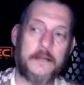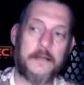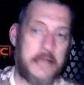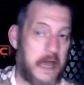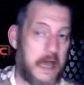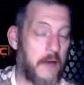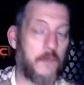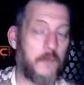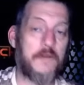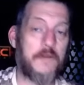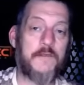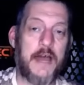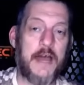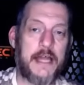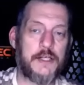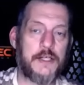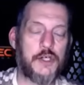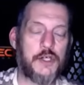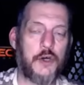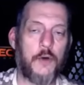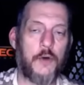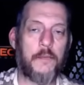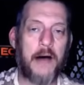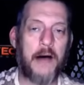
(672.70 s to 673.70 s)
Now we've
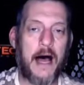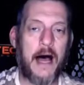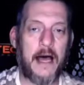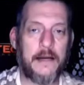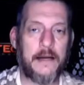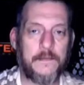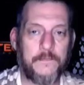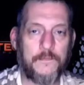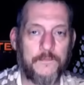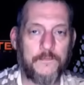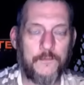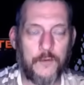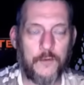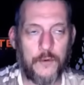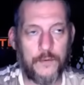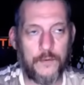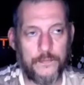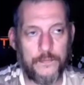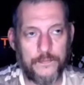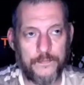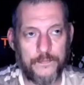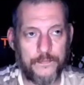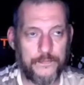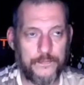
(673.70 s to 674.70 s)
had Joe Biden
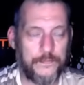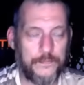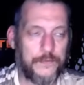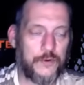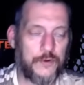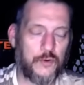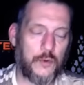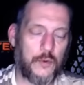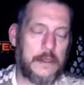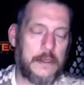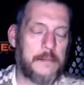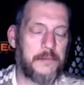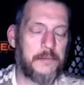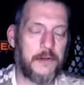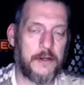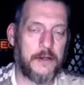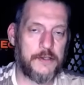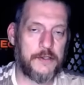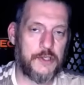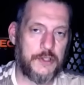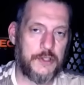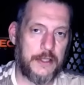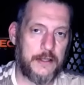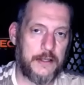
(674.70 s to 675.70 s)
for
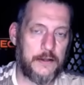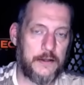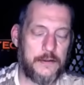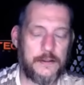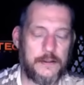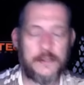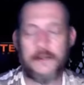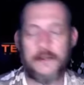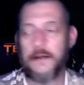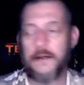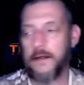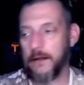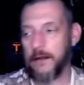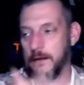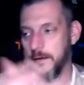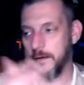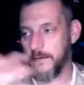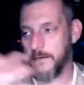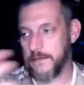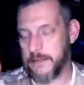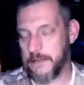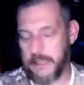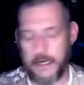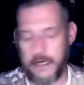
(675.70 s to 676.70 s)
3+ years.
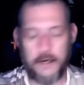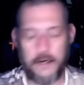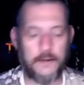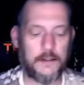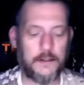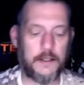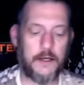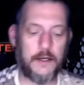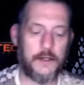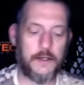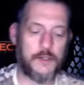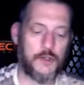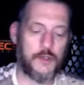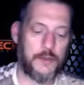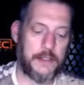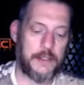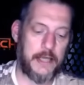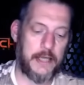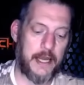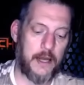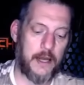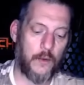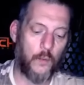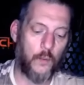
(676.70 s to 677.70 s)
Tearing the country
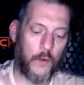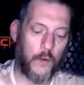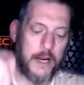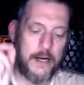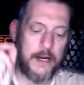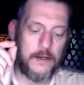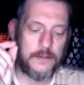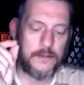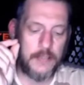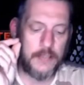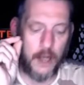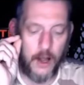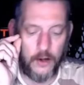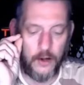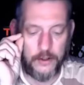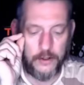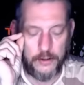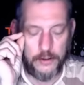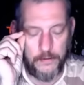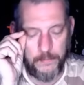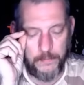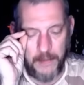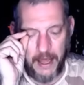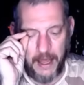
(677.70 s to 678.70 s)
down. We're
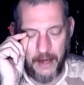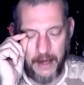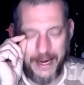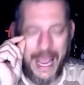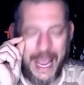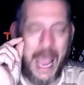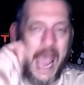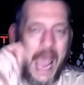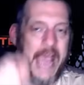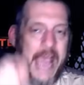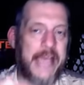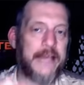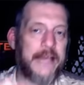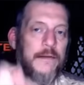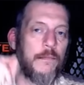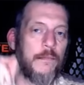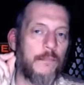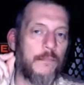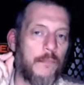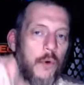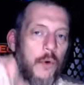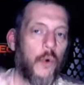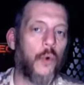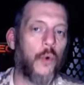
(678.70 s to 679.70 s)
talking about 8
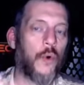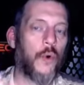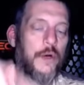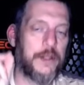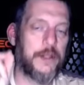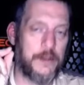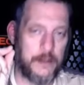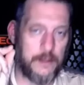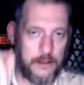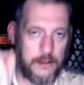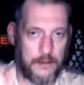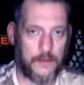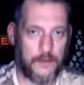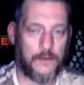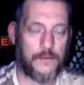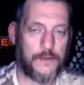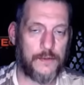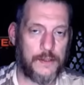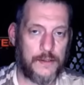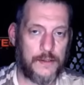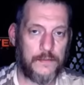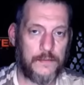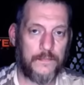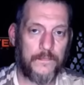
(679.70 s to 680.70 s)
more
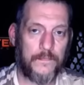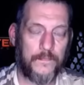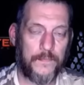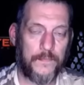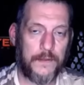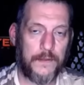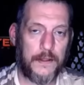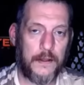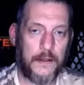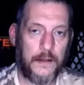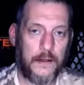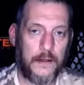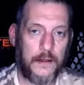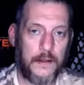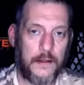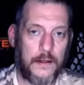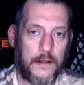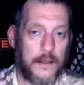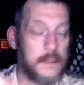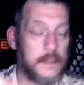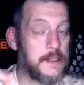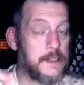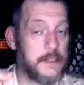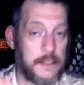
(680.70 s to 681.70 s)
years,
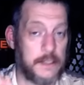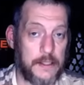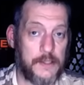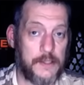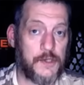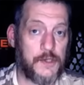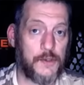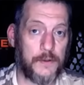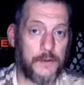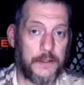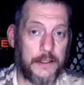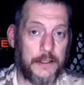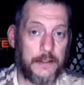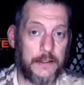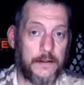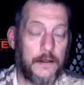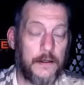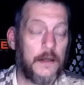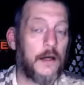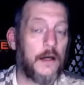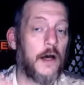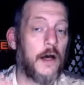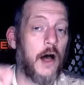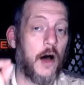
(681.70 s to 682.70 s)
essentially,
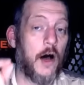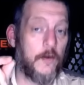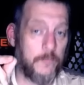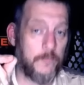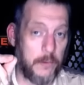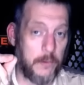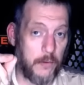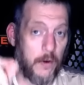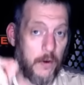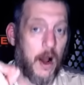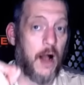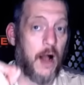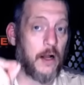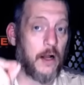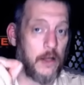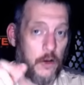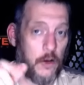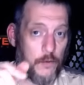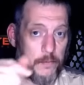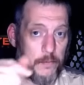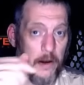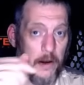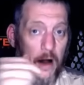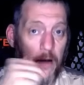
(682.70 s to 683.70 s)
of Barack
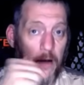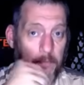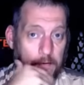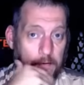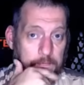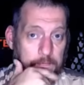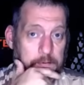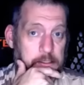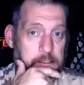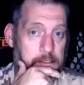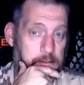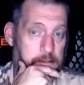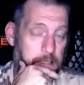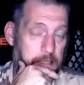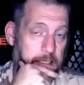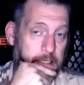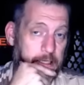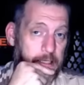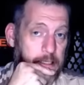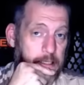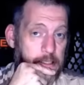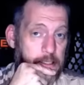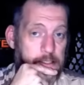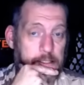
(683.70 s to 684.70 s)
Obama if this
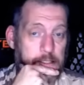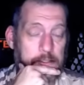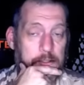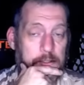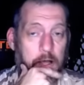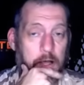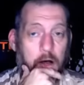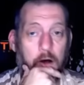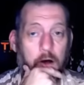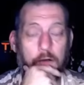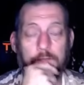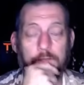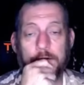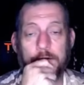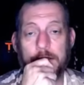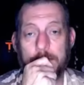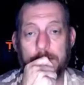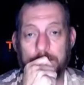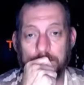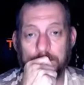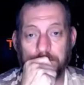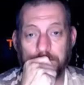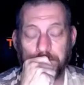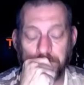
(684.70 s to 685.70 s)
lady gets into
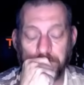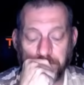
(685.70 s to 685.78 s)
office.